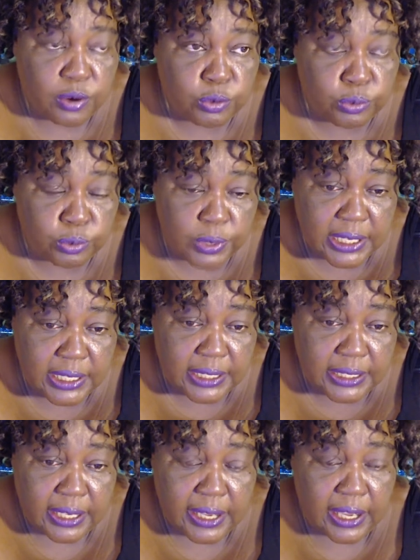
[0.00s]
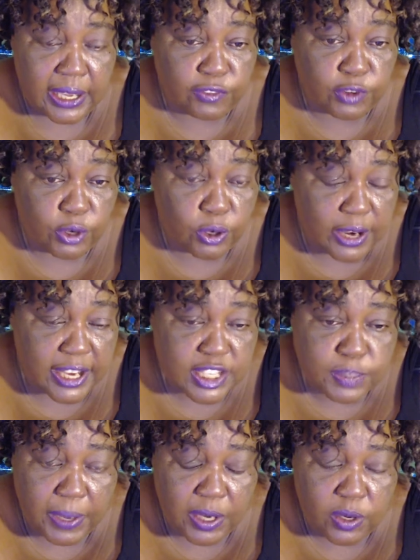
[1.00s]
really. If you're going to
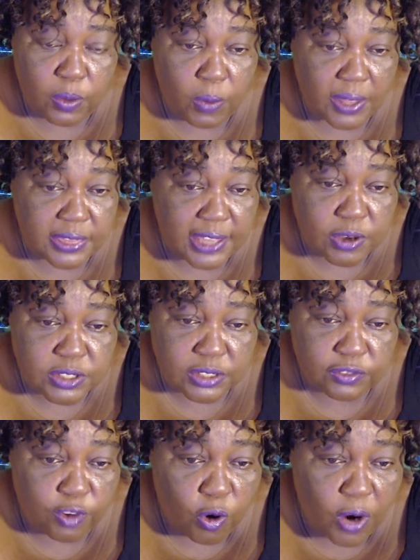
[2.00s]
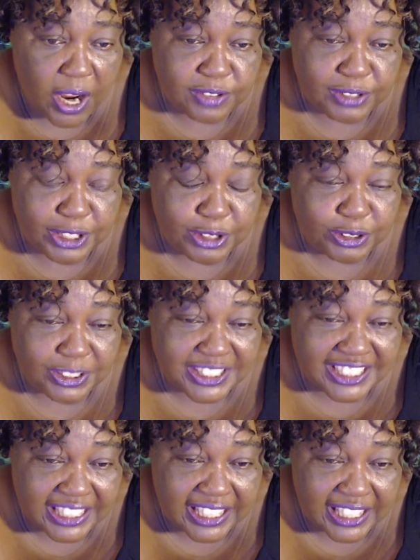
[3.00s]
spend 1,400 on your
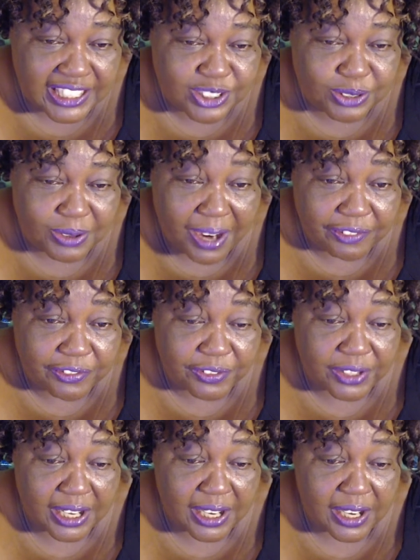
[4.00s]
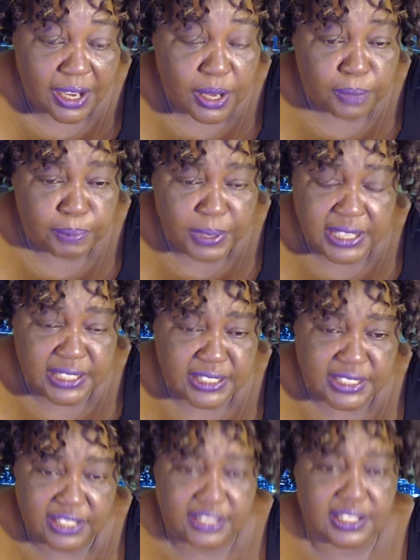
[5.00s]
ticket to Africa, please
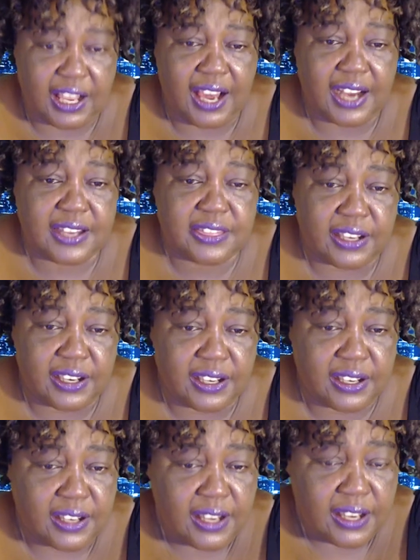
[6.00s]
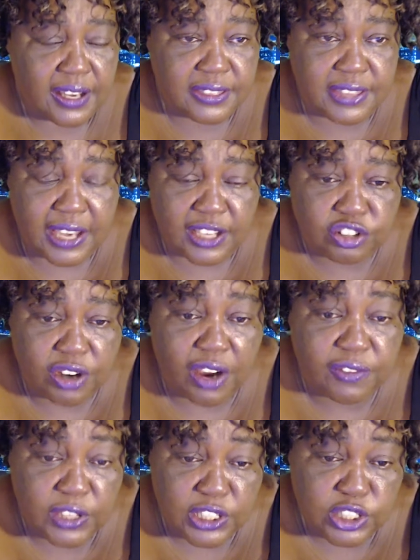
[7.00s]
just add the the
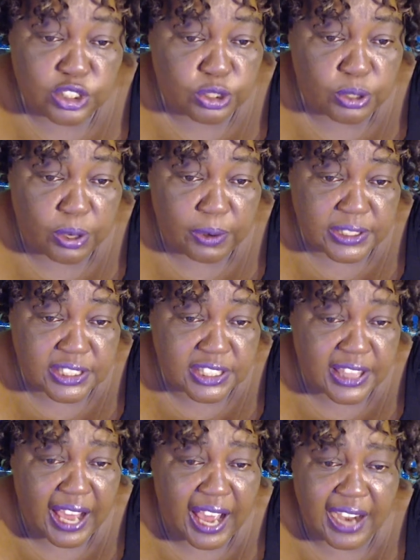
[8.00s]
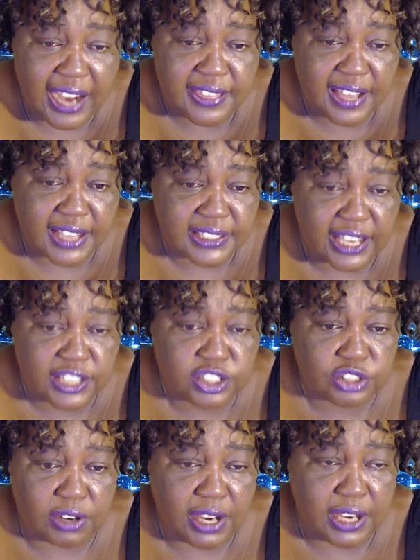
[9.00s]
travel insurance. That add that
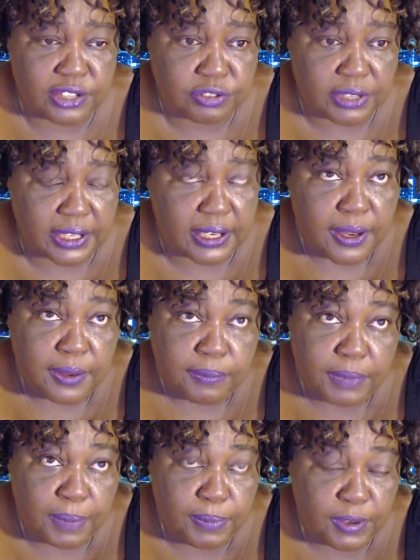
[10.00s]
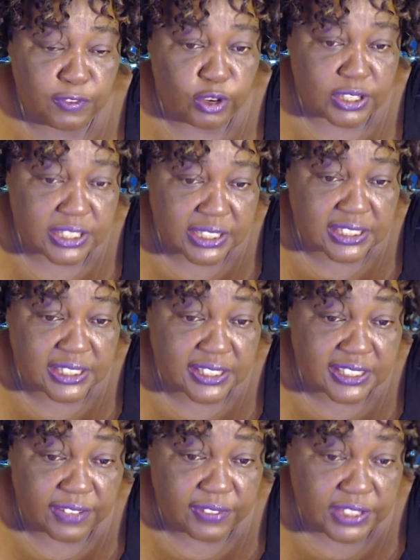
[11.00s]
extra hundred. Maybe if you're 60,
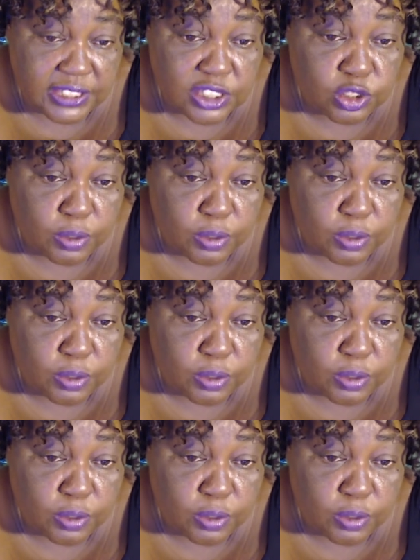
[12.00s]
70, you